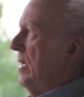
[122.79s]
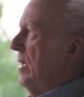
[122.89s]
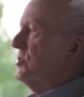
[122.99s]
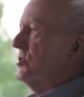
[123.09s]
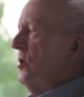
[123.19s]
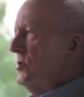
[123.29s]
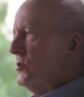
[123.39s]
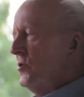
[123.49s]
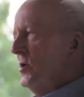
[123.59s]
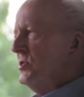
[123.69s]
it's not
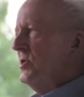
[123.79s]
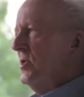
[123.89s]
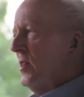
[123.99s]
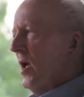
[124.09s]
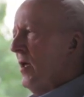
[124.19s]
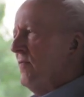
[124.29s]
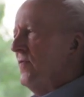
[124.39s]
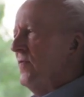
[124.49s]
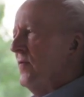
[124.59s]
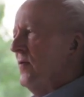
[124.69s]
trusting life.